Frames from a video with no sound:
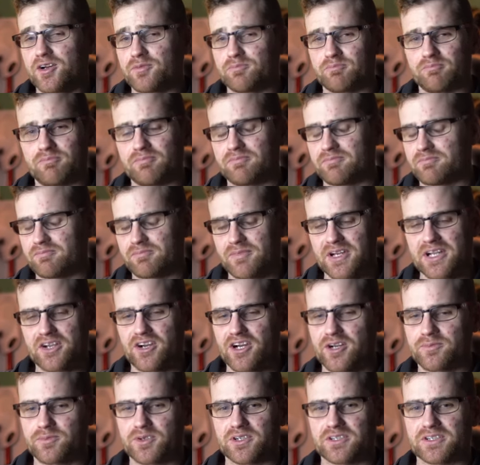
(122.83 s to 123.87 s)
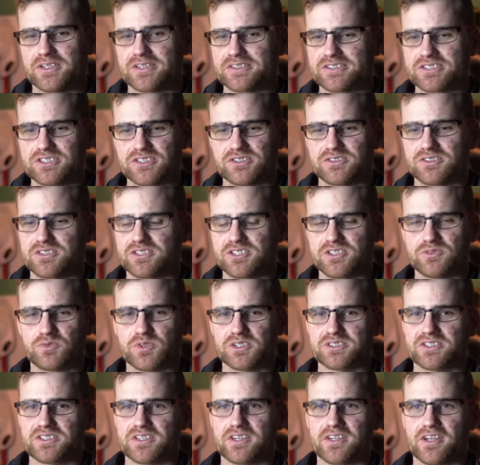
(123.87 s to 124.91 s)
my grandma, she
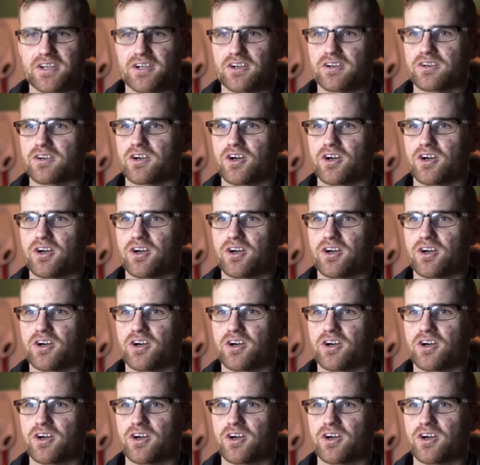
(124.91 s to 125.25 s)
wasn't there